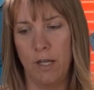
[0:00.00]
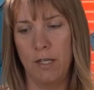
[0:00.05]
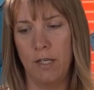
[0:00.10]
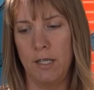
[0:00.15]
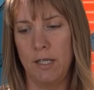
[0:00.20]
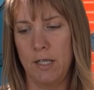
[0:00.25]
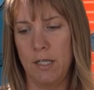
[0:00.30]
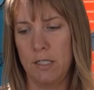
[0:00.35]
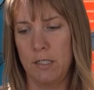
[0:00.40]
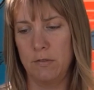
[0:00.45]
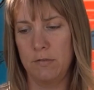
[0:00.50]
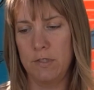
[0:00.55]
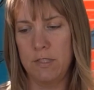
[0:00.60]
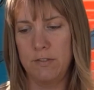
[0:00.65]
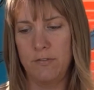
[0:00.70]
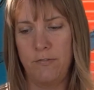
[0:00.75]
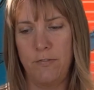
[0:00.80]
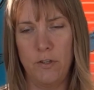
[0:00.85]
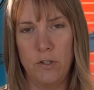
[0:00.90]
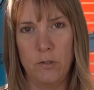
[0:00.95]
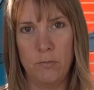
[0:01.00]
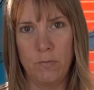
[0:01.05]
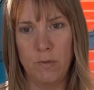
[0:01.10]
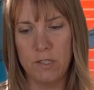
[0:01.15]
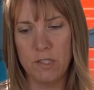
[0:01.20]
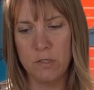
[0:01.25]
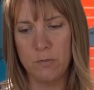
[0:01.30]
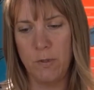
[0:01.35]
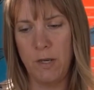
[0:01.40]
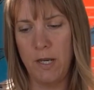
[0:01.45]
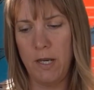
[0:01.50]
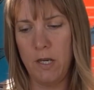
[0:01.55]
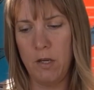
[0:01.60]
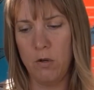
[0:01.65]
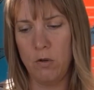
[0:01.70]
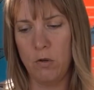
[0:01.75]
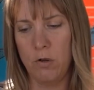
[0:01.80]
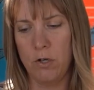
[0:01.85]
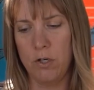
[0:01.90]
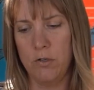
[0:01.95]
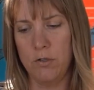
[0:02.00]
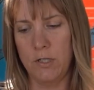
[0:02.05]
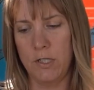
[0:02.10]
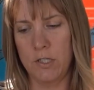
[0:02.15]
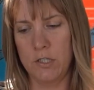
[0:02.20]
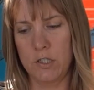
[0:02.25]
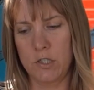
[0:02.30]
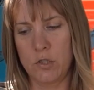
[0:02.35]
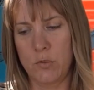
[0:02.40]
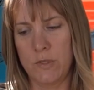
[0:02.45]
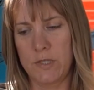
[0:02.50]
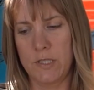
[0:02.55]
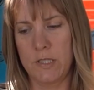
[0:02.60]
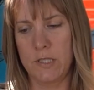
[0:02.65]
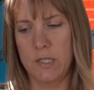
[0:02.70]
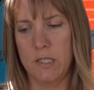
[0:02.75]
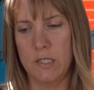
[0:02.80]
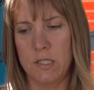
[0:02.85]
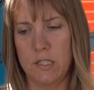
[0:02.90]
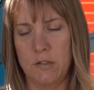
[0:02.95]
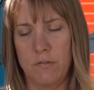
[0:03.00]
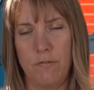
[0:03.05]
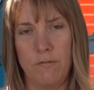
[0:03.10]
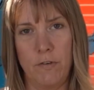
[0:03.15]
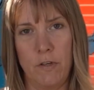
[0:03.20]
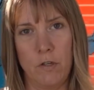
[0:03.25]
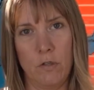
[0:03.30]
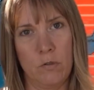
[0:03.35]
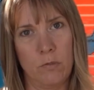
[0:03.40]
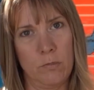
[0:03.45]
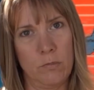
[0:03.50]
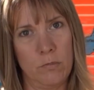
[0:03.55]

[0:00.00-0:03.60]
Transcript: and it can film this way or you can twist it to film